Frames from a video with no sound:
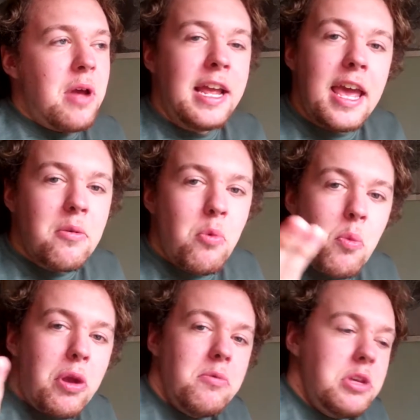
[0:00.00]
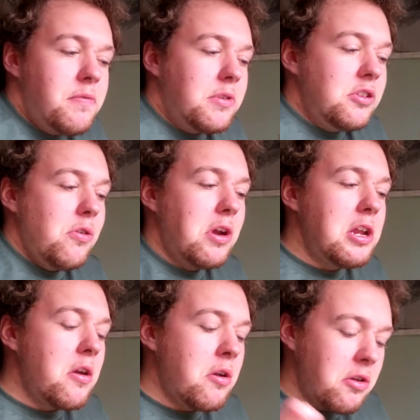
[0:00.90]
Again, you're
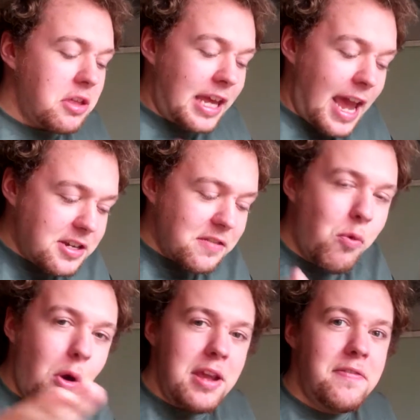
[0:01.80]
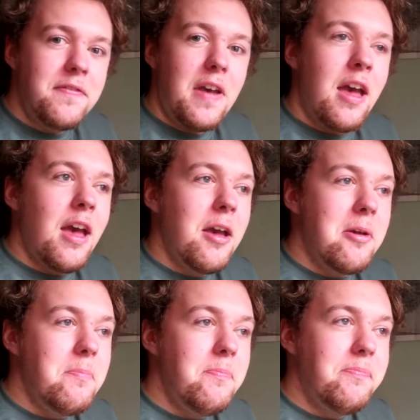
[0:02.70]
talking in another case of what if
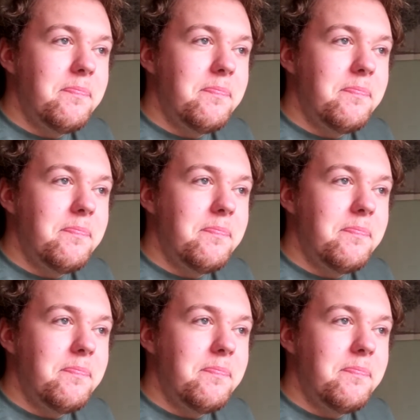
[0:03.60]
a